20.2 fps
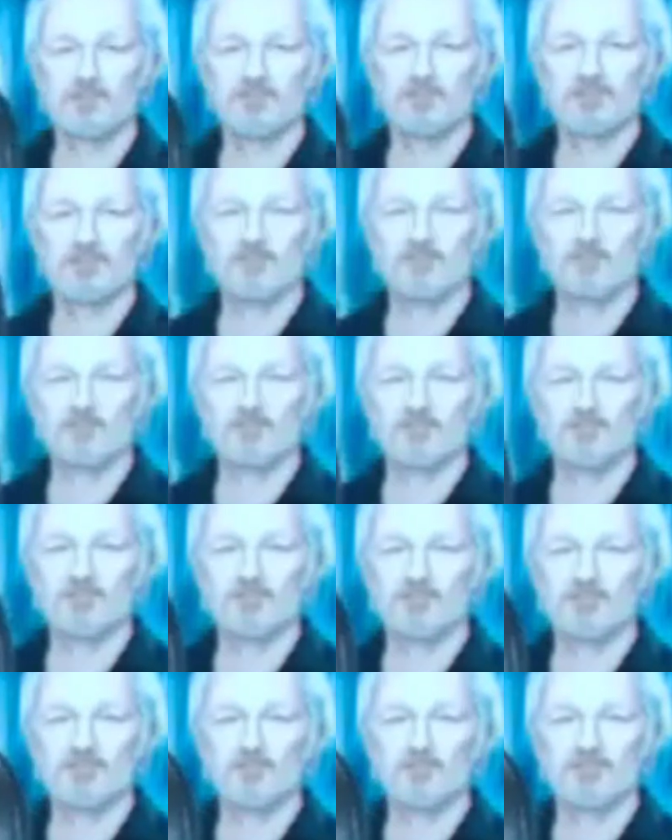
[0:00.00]

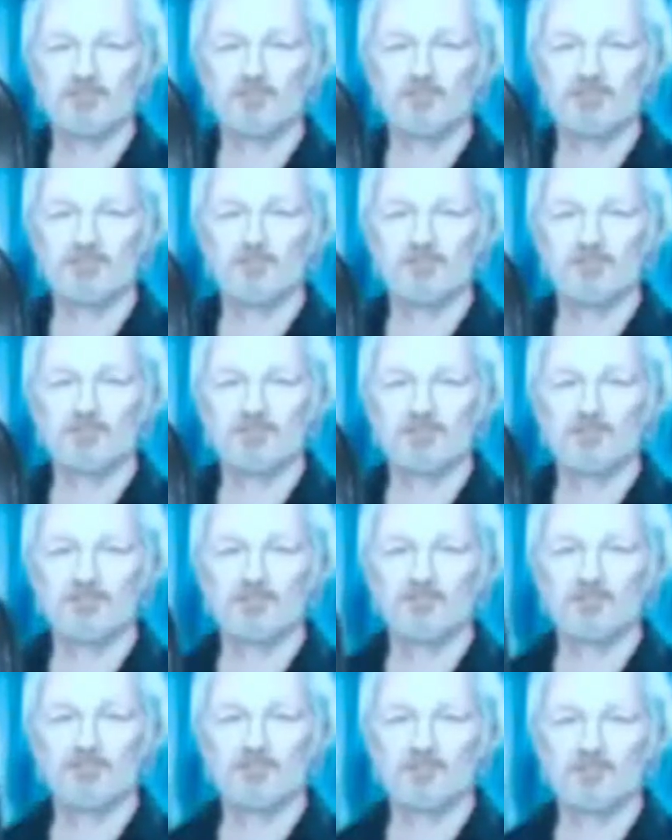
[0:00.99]

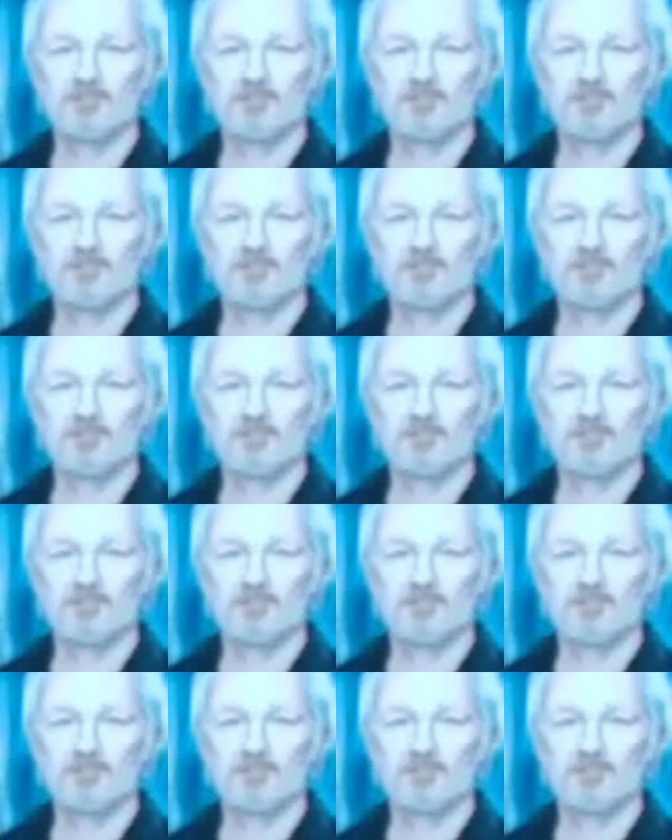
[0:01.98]
(silent)